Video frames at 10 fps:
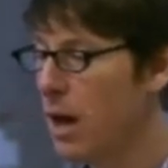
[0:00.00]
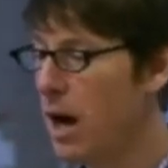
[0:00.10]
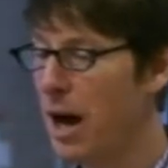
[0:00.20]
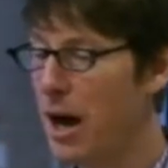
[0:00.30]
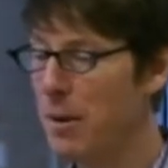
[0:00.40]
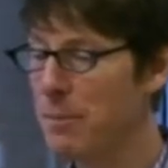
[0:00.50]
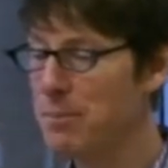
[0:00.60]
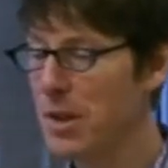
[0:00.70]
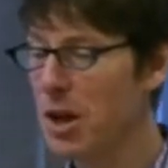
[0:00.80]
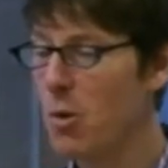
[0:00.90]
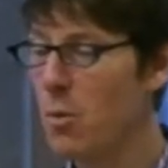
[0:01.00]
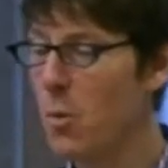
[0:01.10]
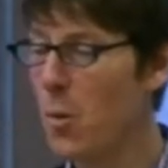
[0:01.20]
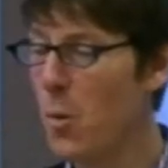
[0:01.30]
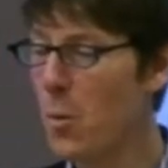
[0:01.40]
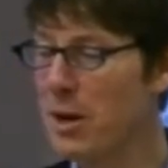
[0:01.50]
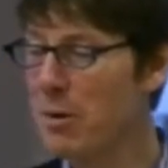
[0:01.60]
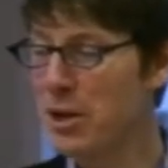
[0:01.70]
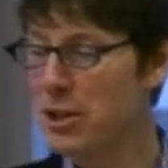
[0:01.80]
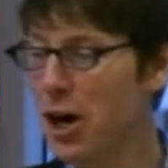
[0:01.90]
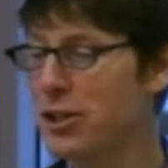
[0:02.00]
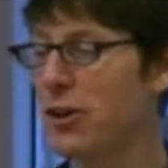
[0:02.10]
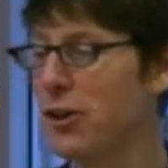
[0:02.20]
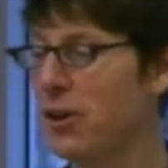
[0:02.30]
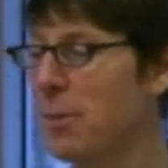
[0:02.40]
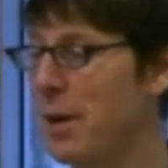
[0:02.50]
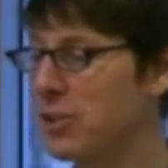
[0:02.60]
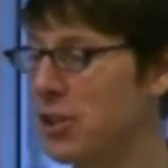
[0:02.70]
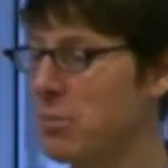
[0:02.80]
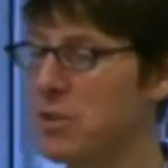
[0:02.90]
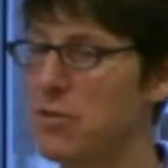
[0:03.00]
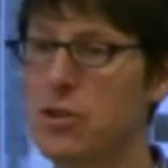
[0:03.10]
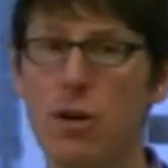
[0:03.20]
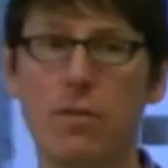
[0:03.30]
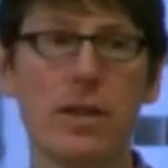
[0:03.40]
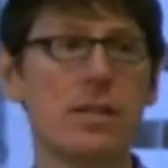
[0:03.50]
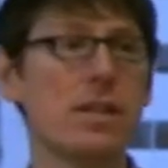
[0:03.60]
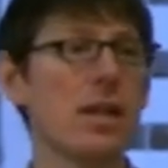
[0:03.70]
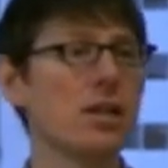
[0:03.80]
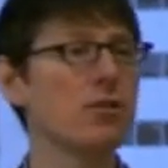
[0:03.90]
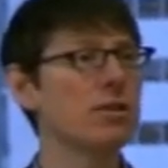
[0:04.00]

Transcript: um, we, we talked earlier about terms of service. You